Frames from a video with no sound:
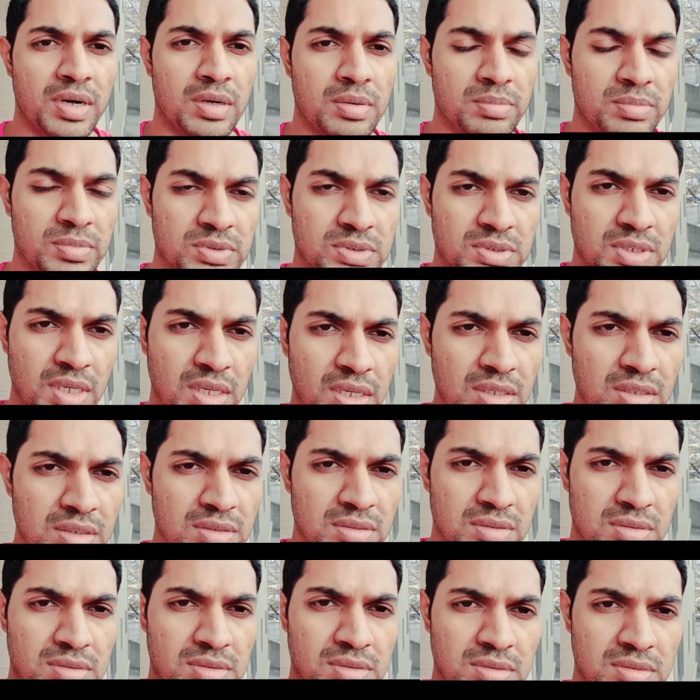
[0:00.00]
staying
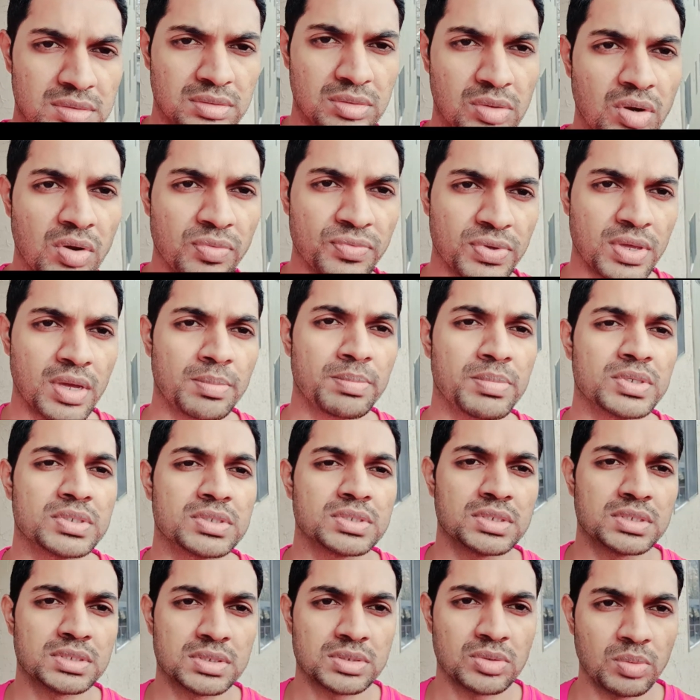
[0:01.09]
off campus
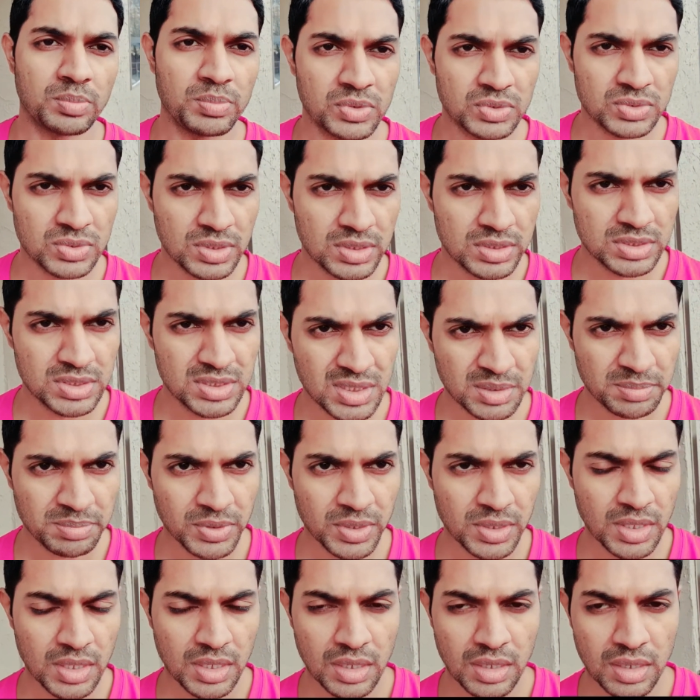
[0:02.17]
is obviously cheap,
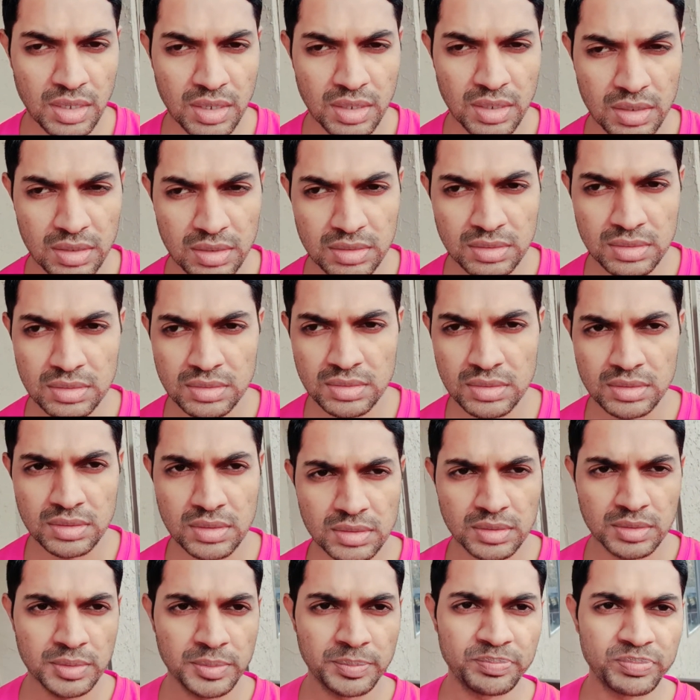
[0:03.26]
and
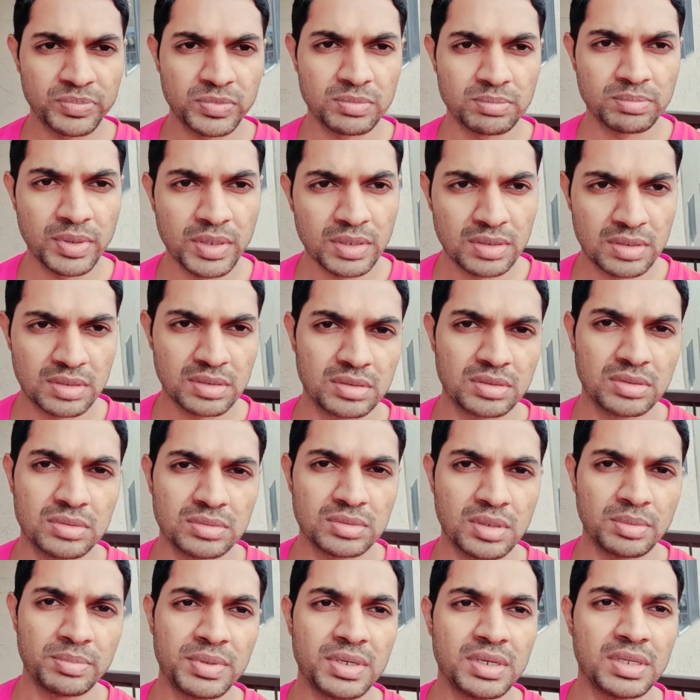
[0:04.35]
but
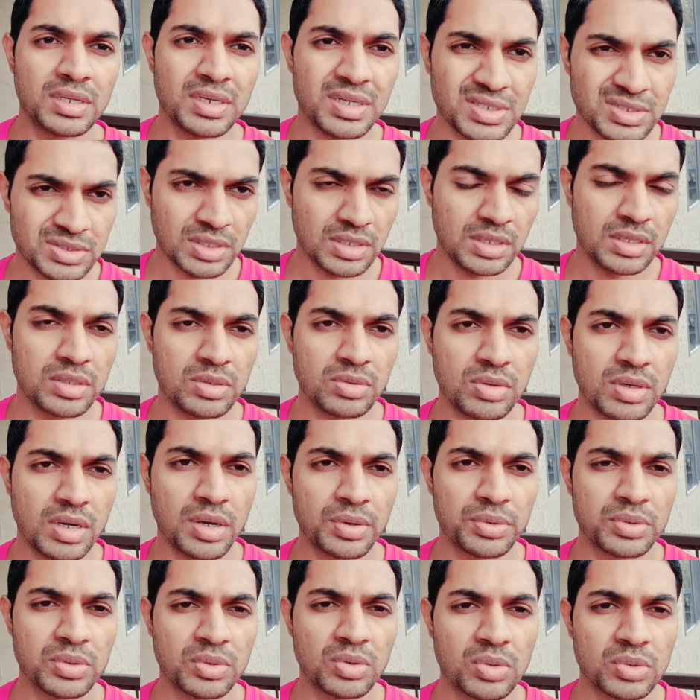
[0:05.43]
initially you'll
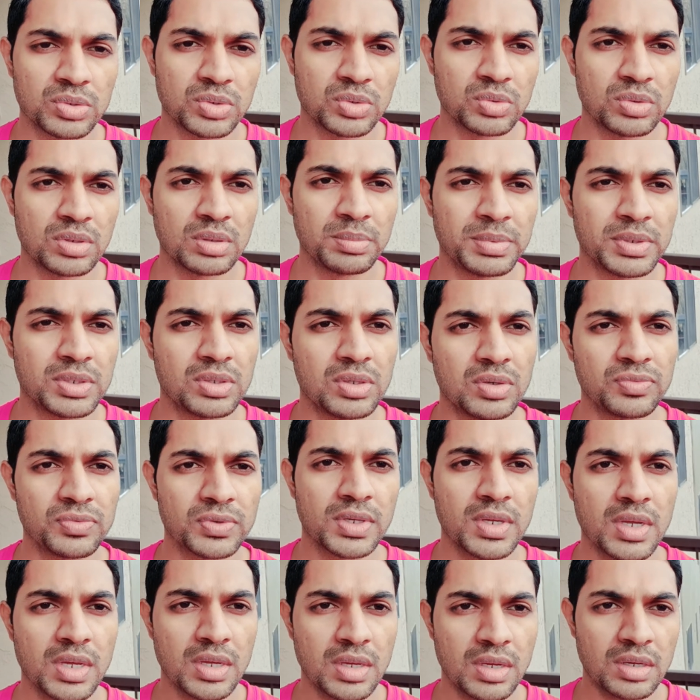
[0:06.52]
have to go through a bit
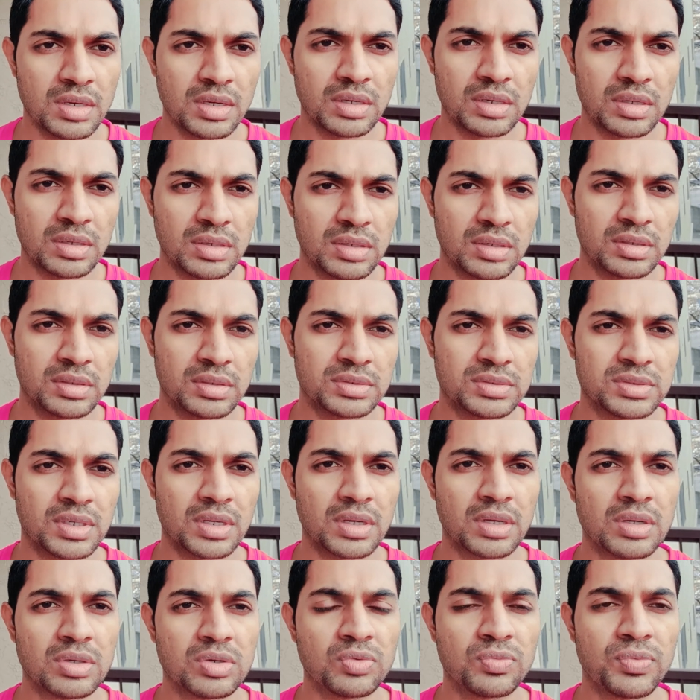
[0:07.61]
of
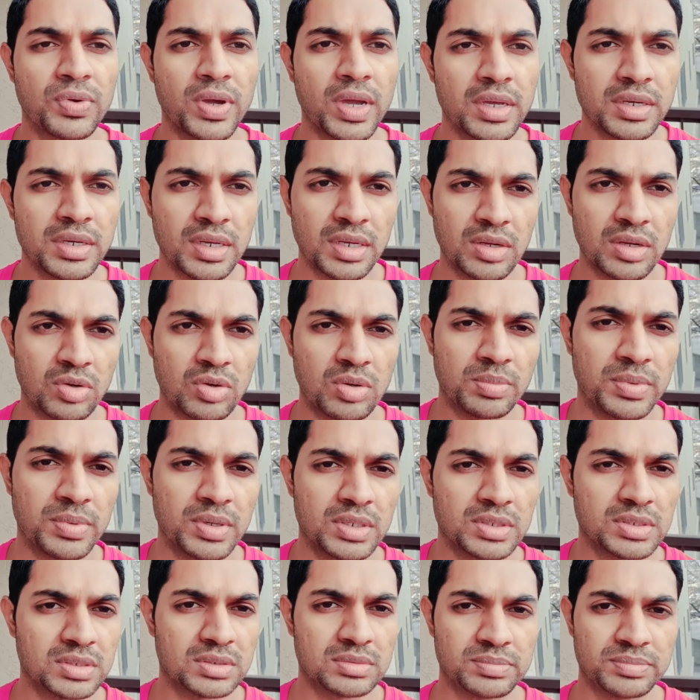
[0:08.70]
struggle to find an
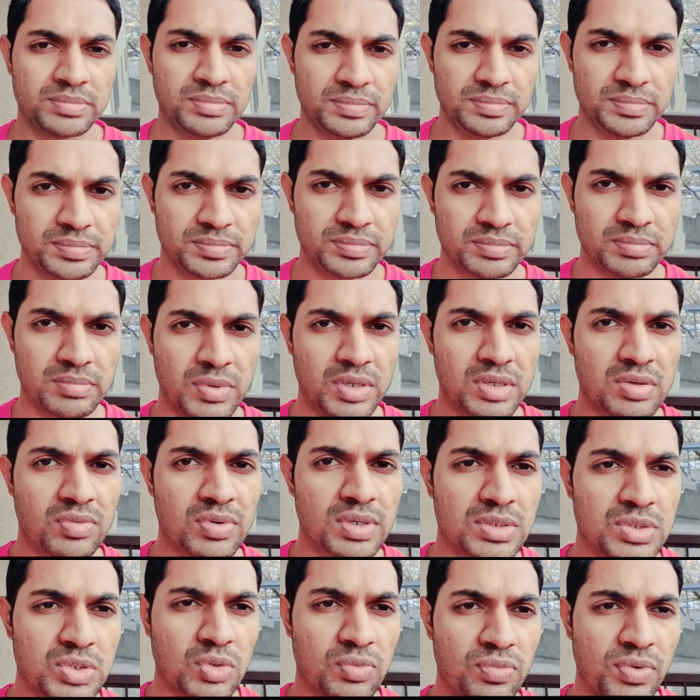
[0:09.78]
accommodation. But
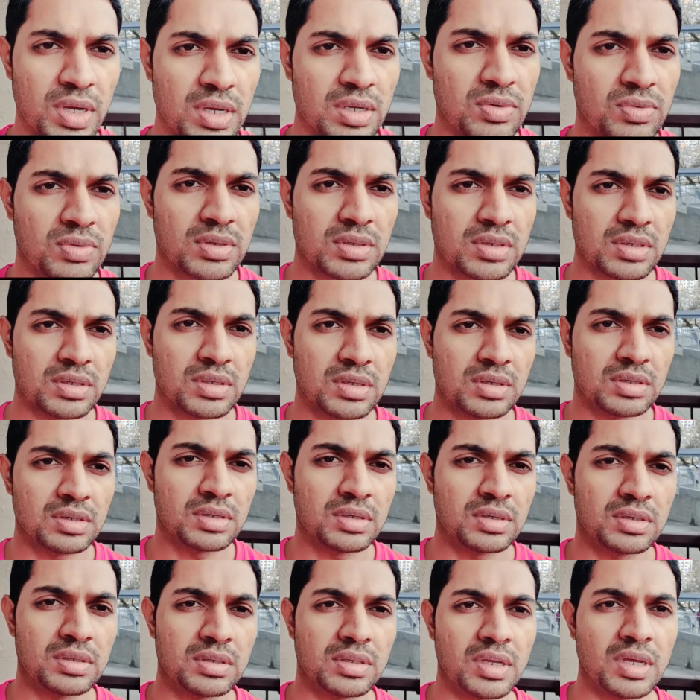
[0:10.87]
once you find one,
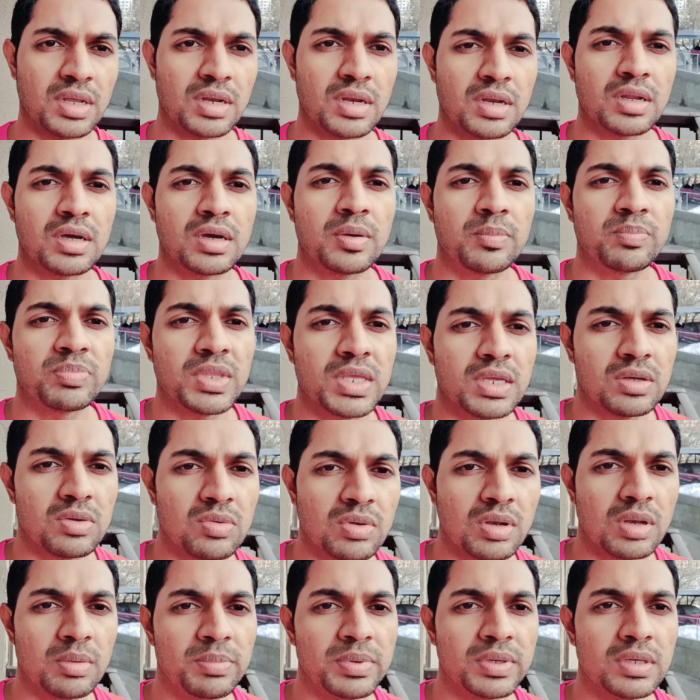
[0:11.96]
then it
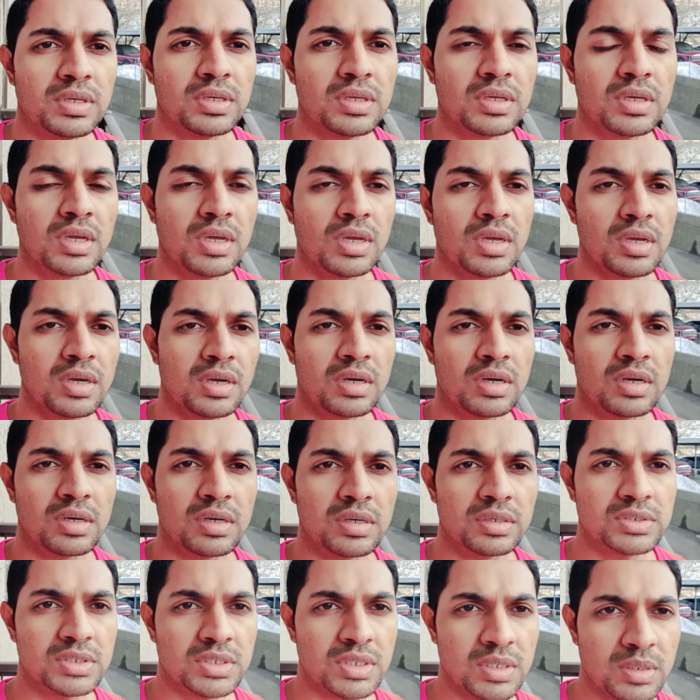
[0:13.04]
will be
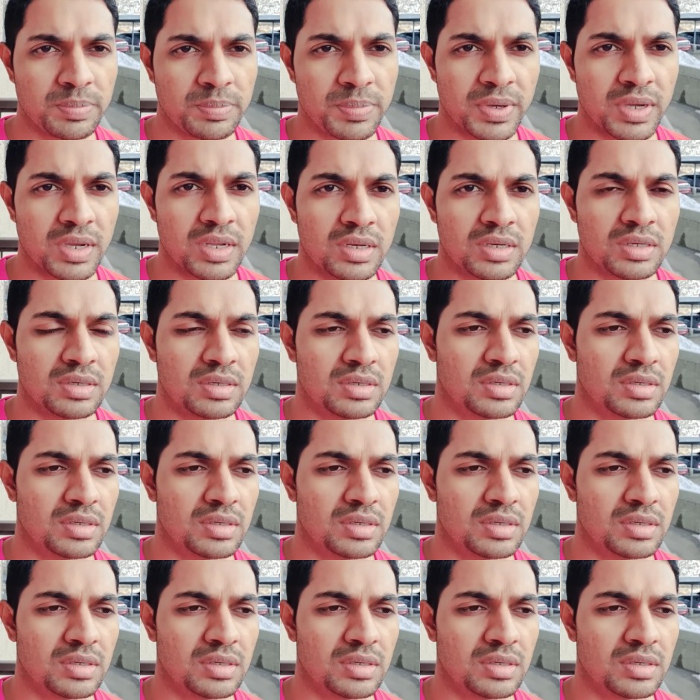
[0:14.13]
cheap and